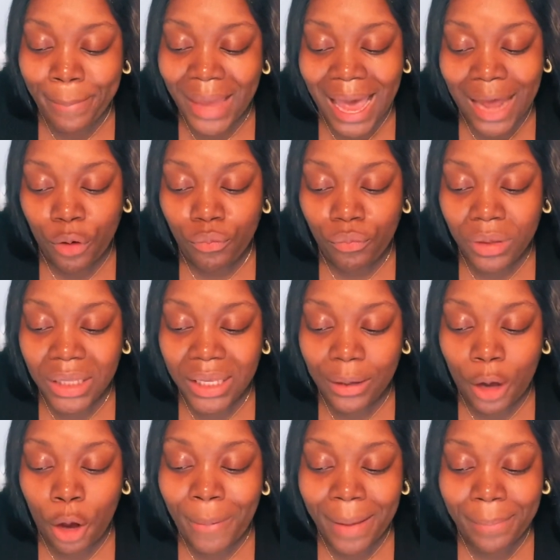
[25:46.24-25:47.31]
I mean, I don't
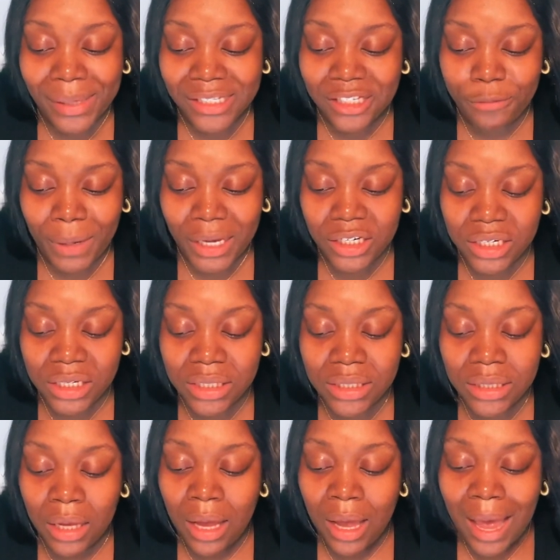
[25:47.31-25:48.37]
really, on my business
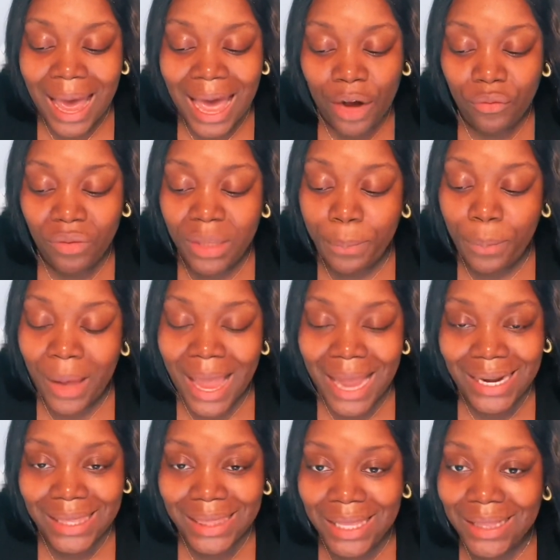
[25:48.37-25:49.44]
pages, I don't really put
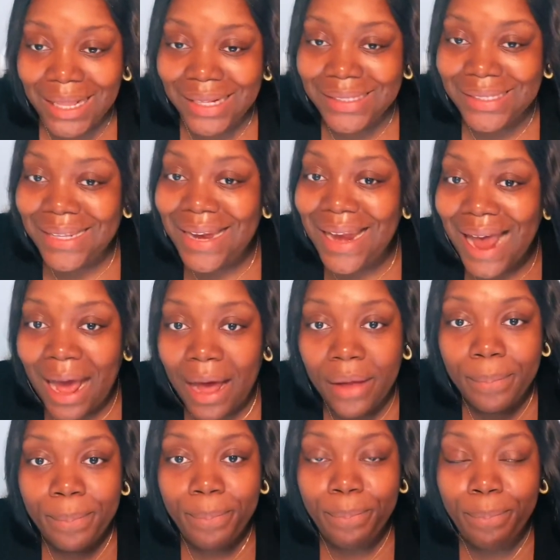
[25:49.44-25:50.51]
anything that's
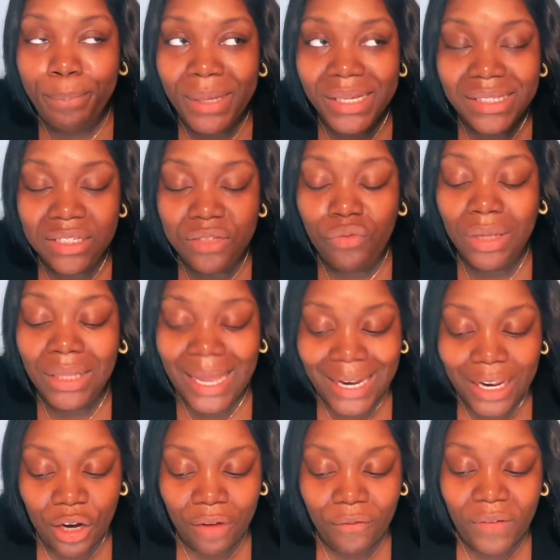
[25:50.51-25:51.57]
not business
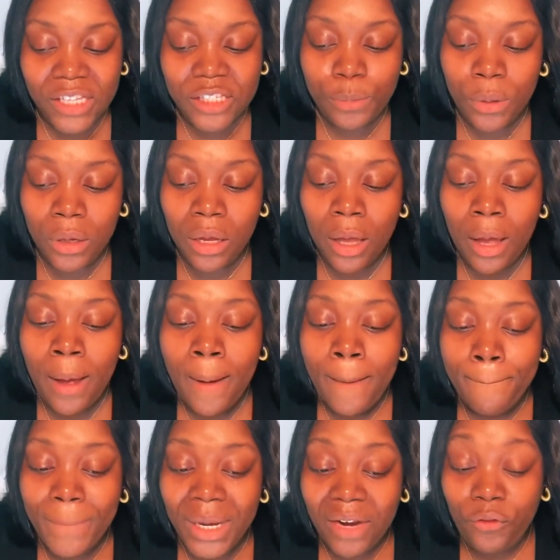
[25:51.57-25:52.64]
related on Facebook.
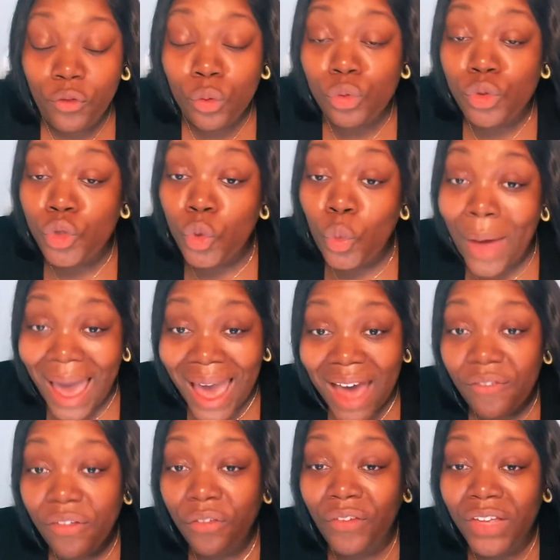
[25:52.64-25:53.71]
But if you do
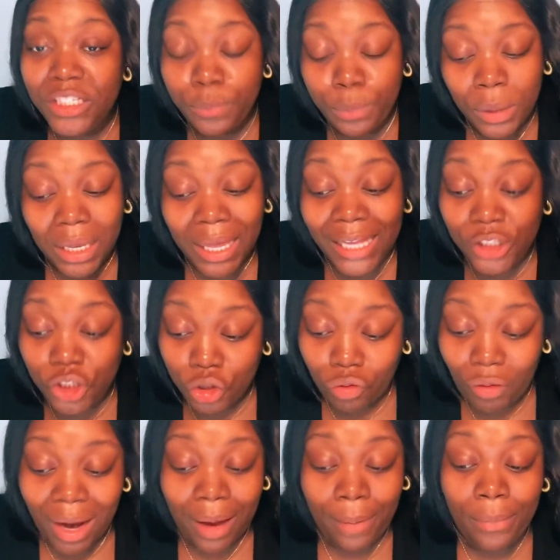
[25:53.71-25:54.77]
have a Facebook,
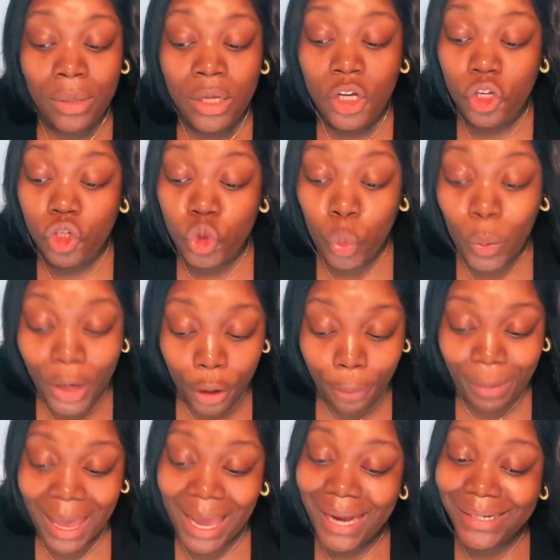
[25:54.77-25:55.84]
Instagram,
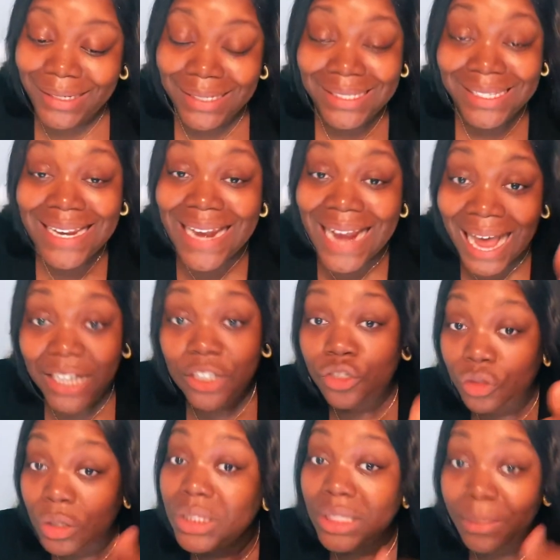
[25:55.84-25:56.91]
Twitter page that's
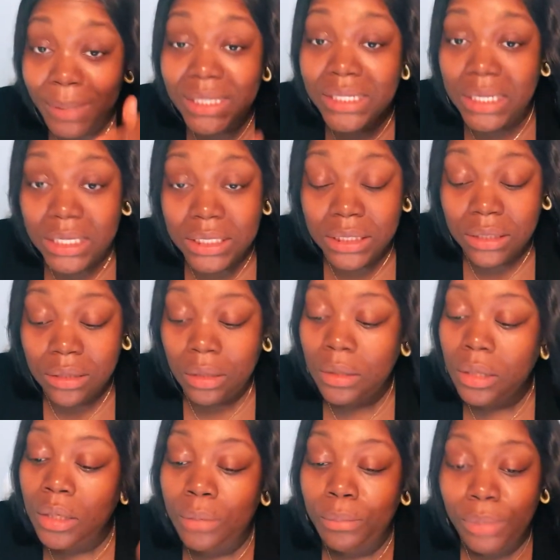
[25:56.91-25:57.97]
not strictly business,
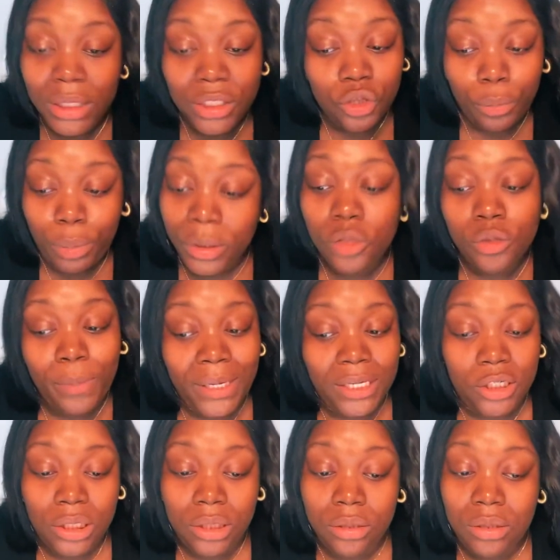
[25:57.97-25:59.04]
please don't put those
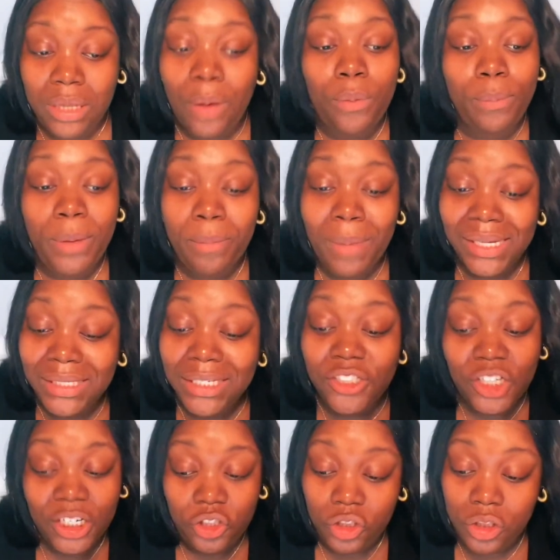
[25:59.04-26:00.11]
pages. That would be my
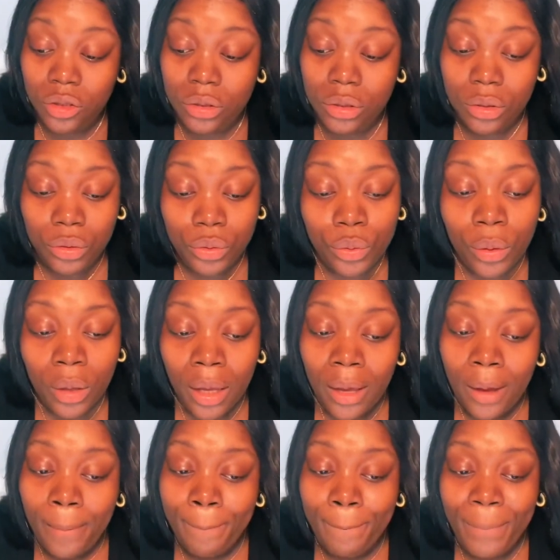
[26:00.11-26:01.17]
suggestion to you,